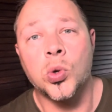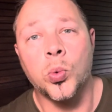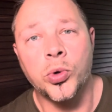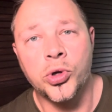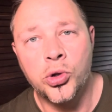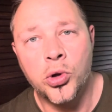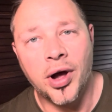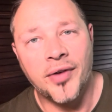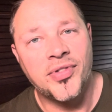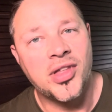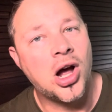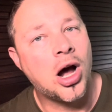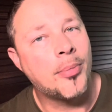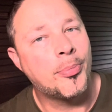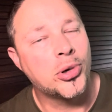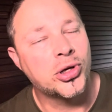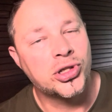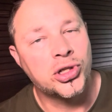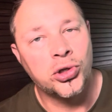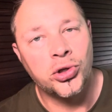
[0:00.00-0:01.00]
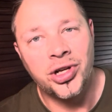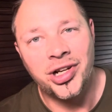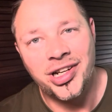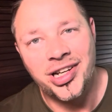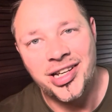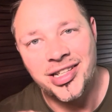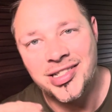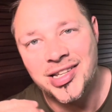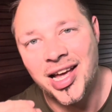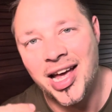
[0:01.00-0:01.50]
when you have the
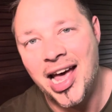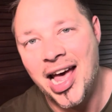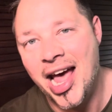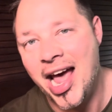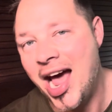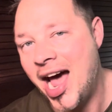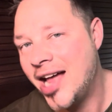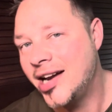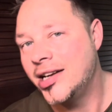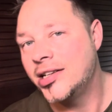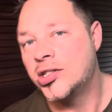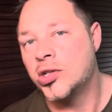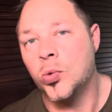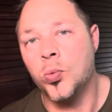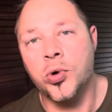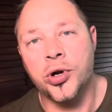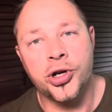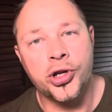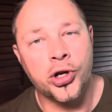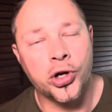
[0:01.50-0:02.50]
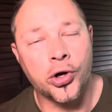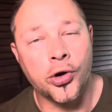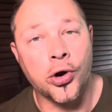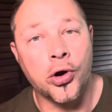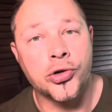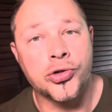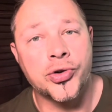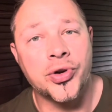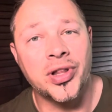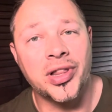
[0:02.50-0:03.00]
opportunity to add it to one of your
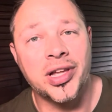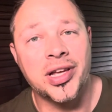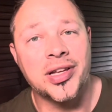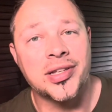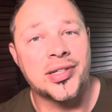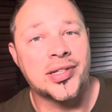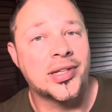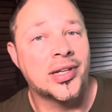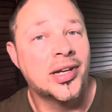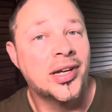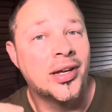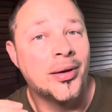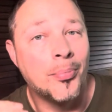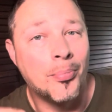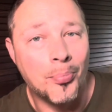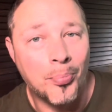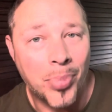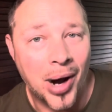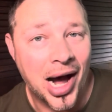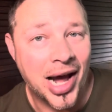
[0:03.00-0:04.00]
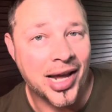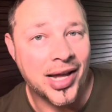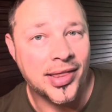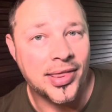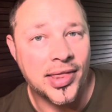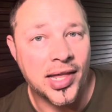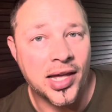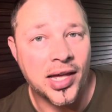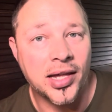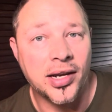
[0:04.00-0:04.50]
grocery lists, buy it
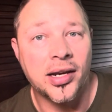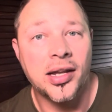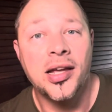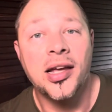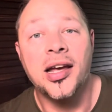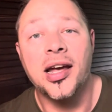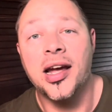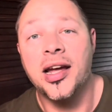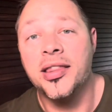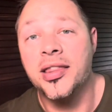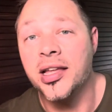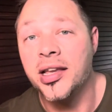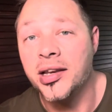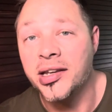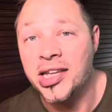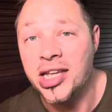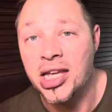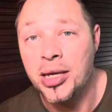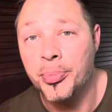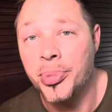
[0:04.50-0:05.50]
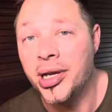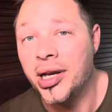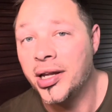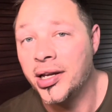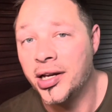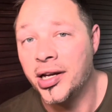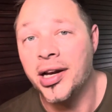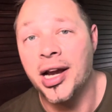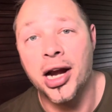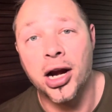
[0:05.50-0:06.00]
then, and then keep it in
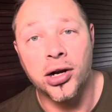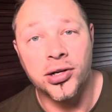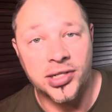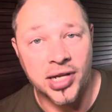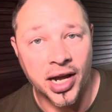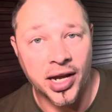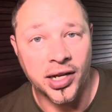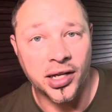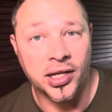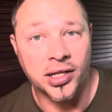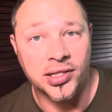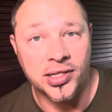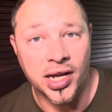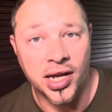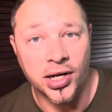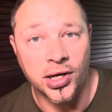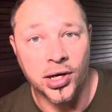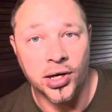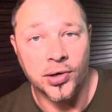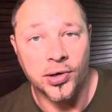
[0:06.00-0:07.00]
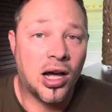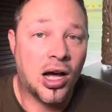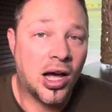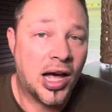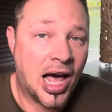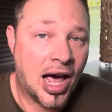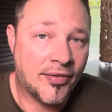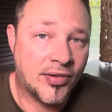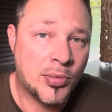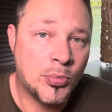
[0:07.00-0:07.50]
an airtight container.
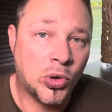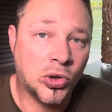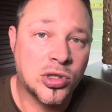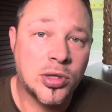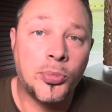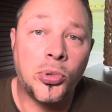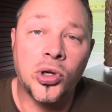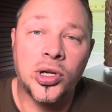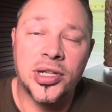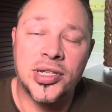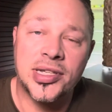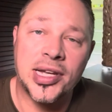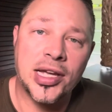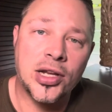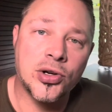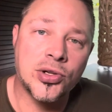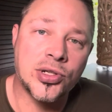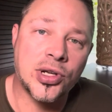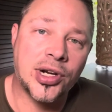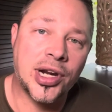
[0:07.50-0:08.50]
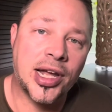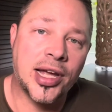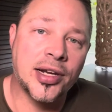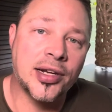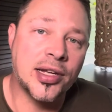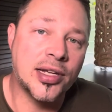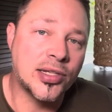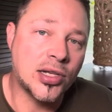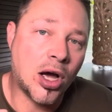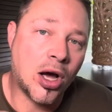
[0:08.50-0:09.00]
Having multiple containers on hand
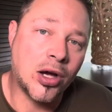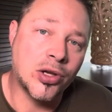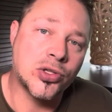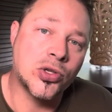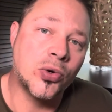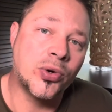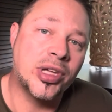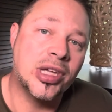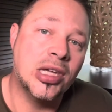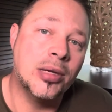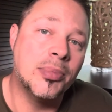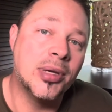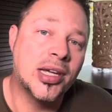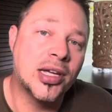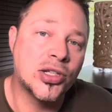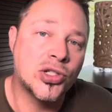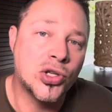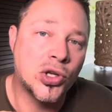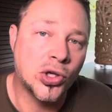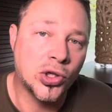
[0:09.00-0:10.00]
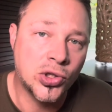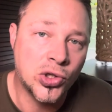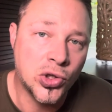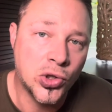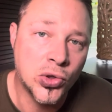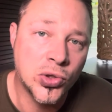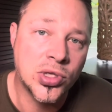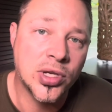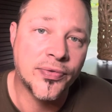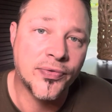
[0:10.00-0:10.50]
is also key because you can
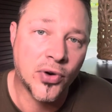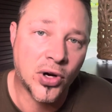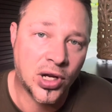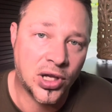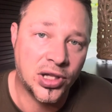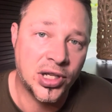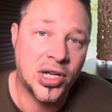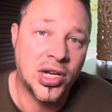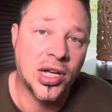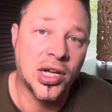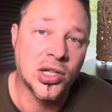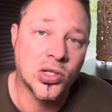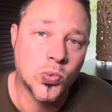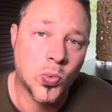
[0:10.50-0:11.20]
use it for cleaning as